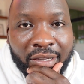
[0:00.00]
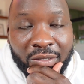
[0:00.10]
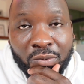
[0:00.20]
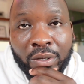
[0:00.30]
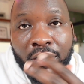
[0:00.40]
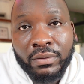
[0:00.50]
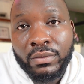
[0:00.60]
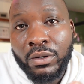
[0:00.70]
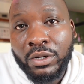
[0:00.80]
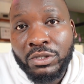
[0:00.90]
As well,
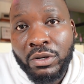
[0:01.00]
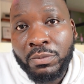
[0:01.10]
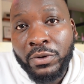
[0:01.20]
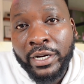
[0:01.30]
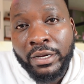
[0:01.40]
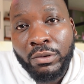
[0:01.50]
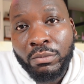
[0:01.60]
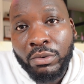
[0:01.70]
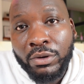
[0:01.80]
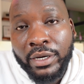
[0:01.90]
got a script writer on
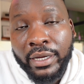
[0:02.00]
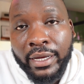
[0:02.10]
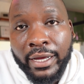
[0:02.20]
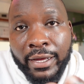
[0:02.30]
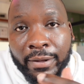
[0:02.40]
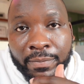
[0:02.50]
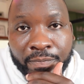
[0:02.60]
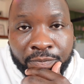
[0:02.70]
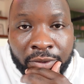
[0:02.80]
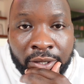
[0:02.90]
board.
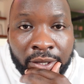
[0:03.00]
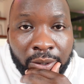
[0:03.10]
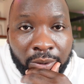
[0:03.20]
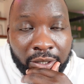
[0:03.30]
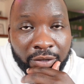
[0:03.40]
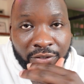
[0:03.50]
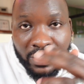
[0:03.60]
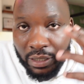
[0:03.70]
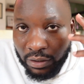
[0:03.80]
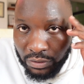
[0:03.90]
Want to give a
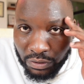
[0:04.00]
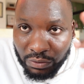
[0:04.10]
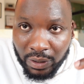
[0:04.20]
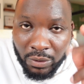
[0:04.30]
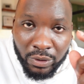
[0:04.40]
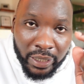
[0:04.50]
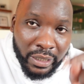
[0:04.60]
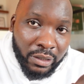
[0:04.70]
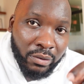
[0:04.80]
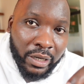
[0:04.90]
shout out to you. I will
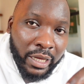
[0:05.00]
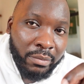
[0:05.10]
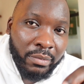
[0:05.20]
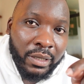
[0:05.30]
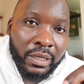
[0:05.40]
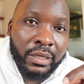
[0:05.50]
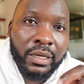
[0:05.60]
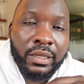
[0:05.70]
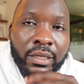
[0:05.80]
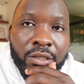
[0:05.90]
link your name in
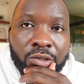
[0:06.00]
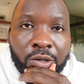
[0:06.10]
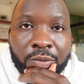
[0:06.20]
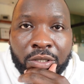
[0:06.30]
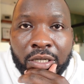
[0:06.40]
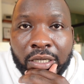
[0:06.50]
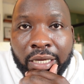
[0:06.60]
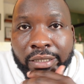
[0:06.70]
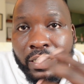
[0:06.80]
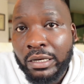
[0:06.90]
the description in
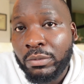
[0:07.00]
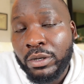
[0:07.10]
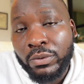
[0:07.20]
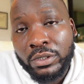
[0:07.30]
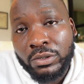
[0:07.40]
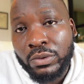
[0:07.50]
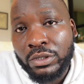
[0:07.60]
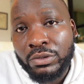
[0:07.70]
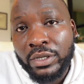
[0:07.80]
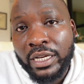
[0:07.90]
case anybody just
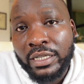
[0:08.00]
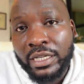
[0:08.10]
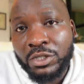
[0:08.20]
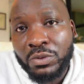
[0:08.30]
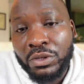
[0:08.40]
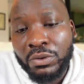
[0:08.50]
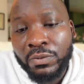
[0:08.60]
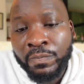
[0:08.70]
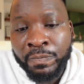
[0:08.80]
wants to get in touch with you.